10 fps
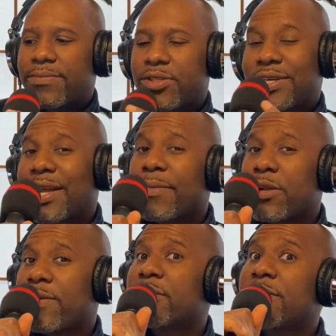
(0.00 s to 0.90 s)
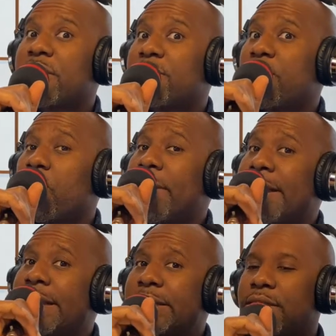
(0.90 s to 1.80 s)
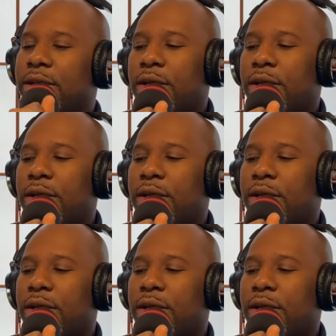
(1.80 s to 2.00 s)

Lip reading: But you got to make a reservation beforehand